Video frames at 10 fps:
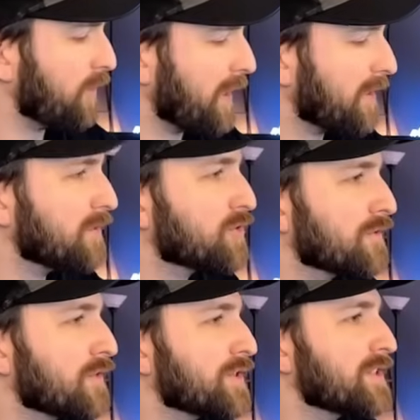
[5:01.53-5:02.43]
I can
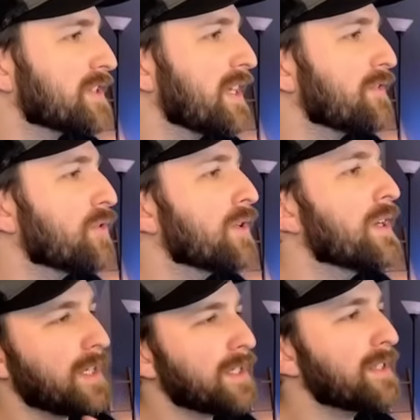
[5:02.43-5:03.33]
traverse this level,
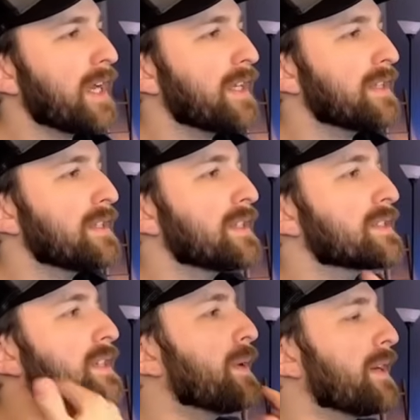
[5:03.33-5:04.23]
not yet in
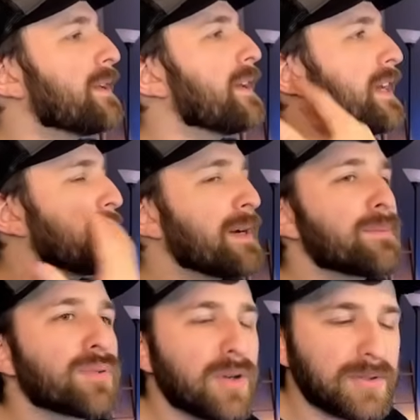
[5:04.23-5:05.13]
this, but in my
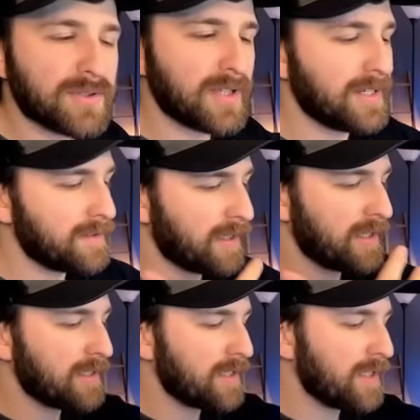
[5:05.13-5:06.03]
prototype, in,
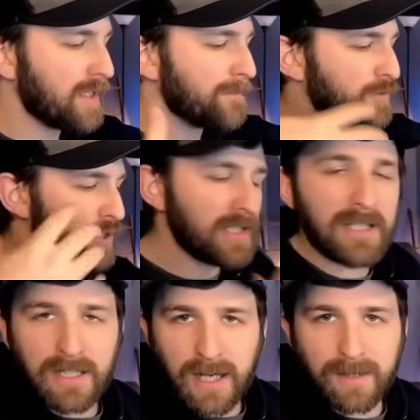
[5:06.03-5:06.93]
in the
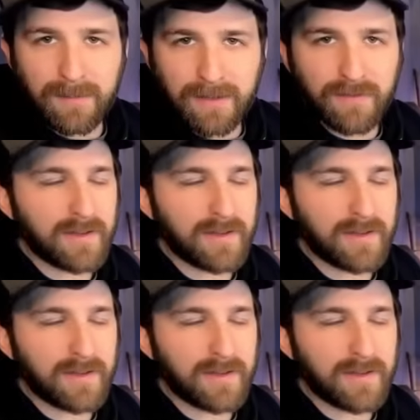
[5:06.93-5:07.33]
GDD I had made for